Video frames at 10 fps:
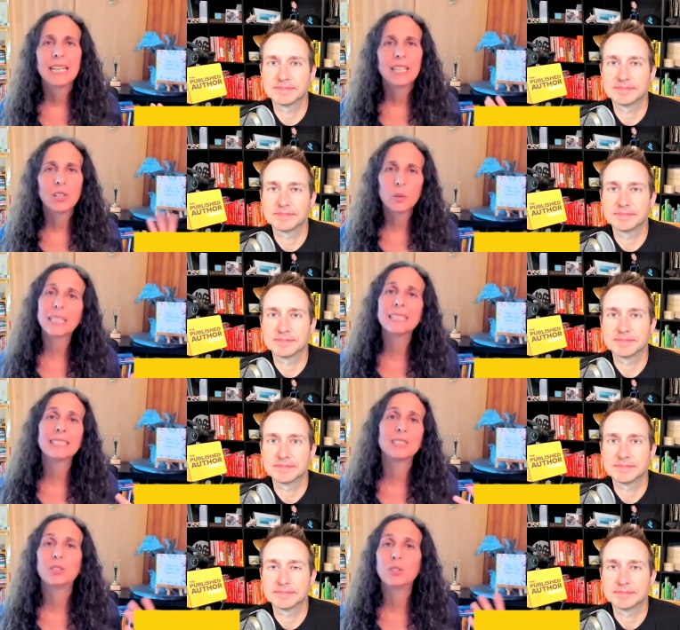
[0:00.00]
Speaker 1: you know,
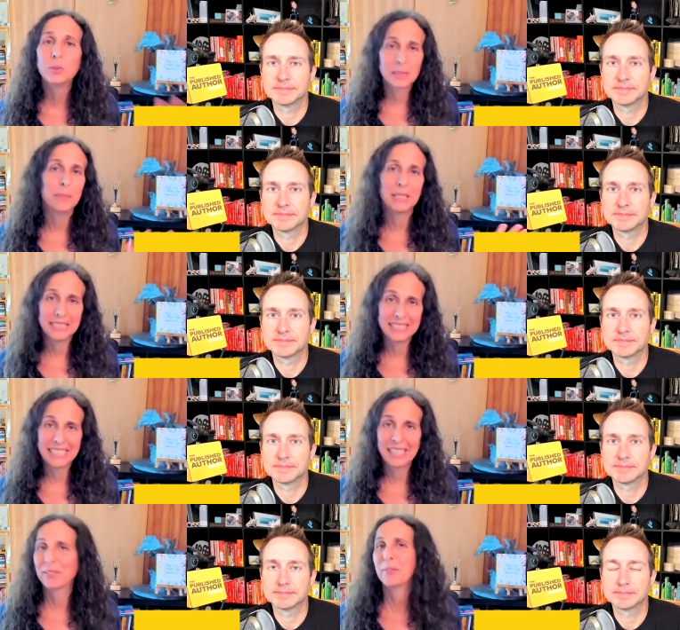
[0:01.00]
let's do something
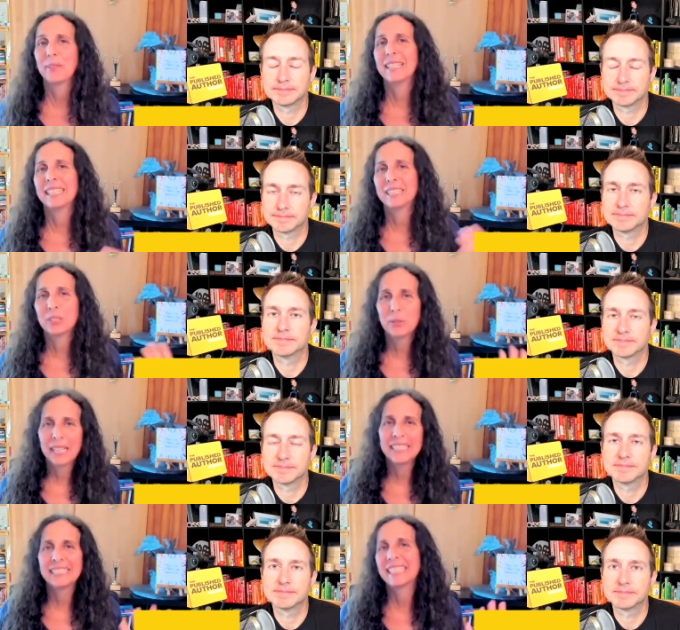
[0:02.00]
together, right? Let's
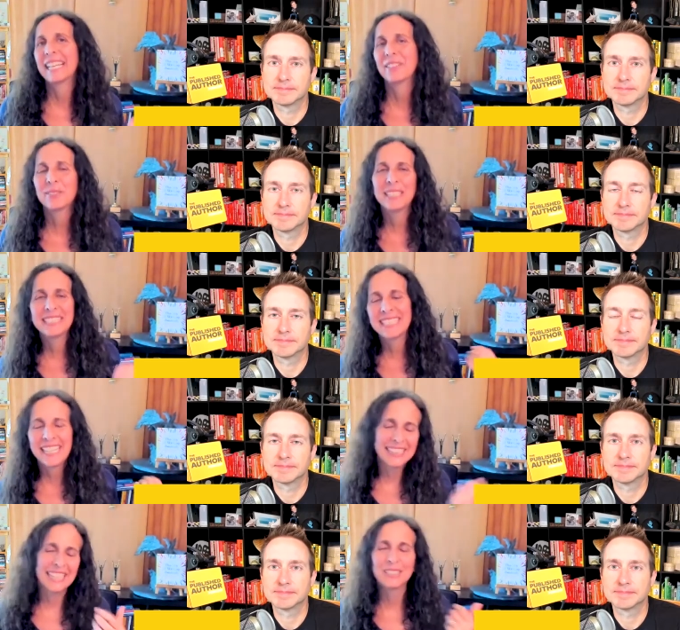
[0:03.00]
create together. Let's
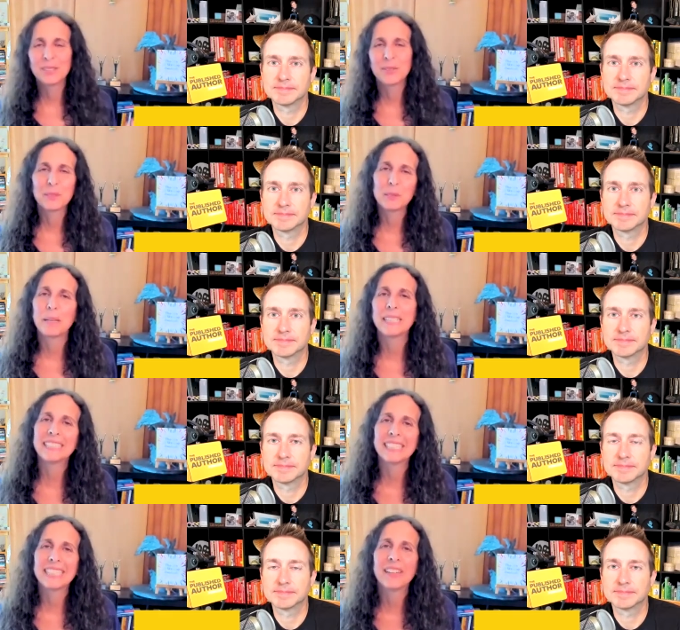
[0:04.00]
get in that zone space
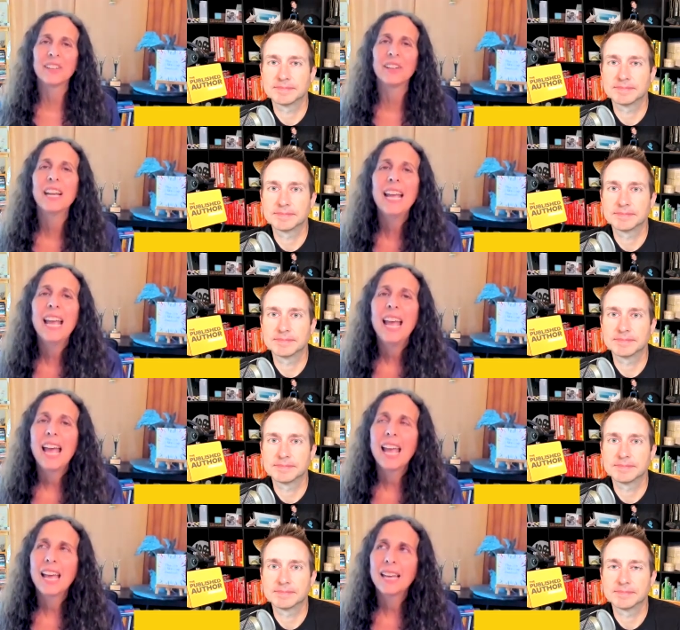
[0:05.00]
together
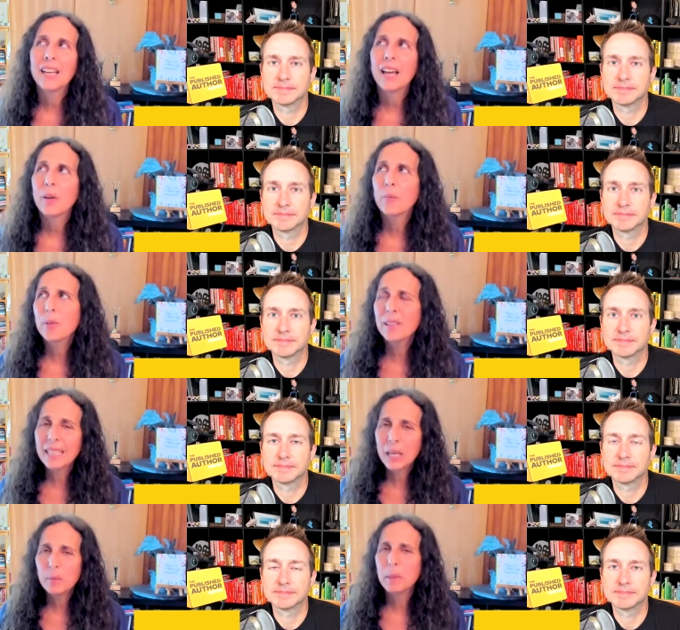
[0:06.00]
and and really
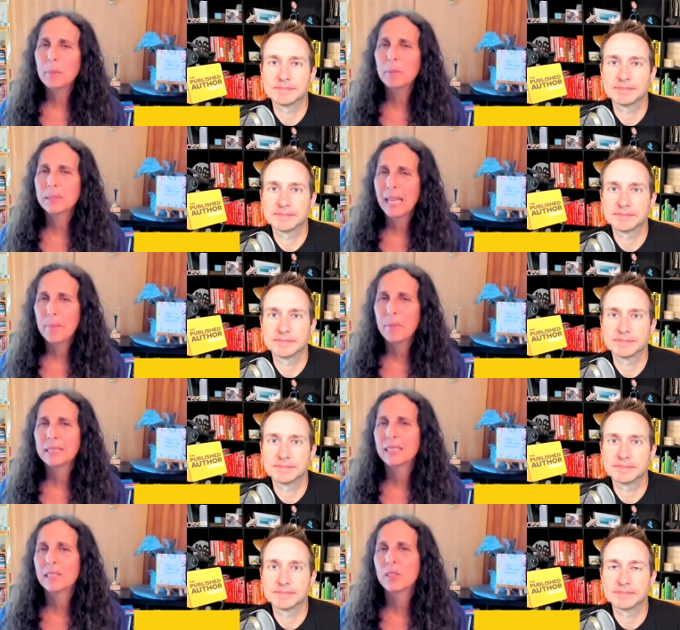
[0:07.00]
help people tap
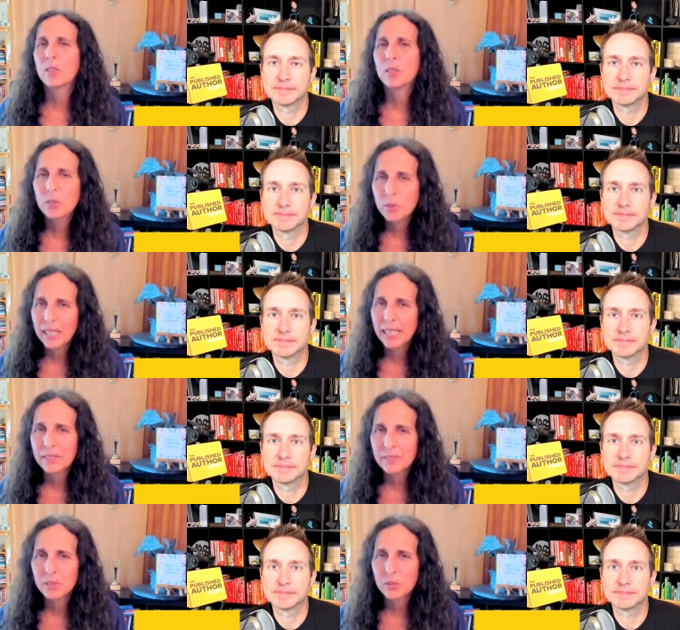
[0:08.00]
into their own
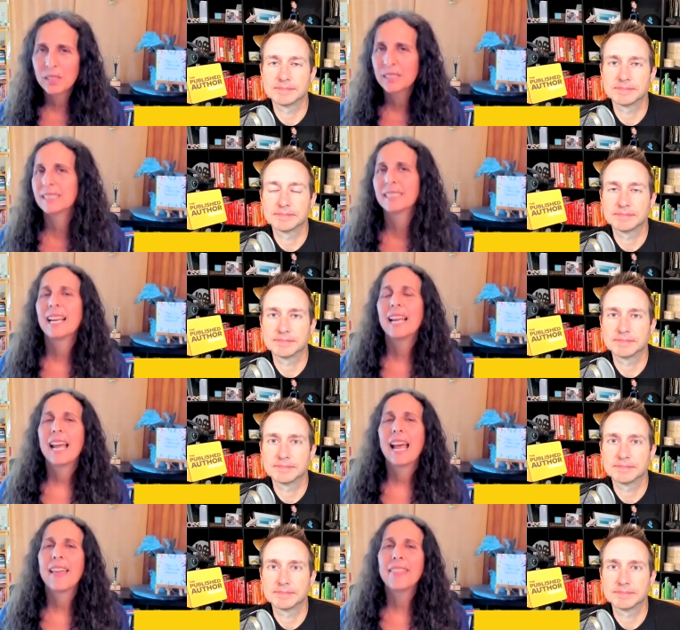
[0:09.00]
creative source
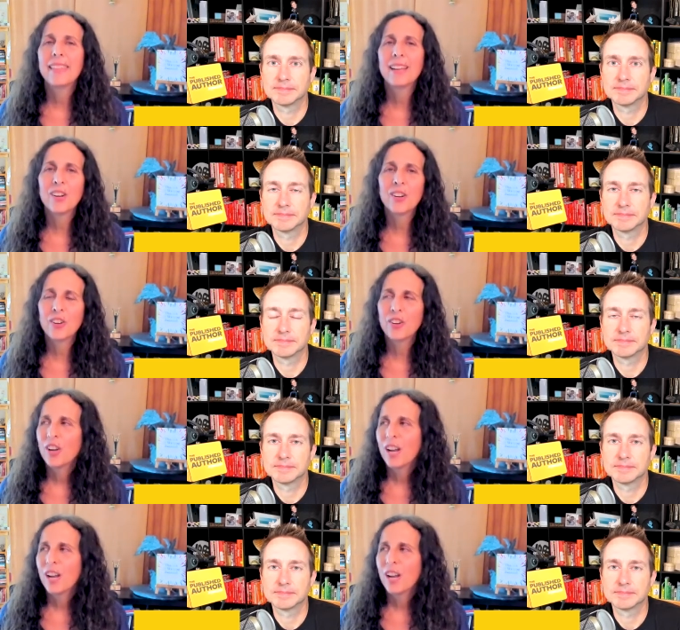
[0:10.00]
and their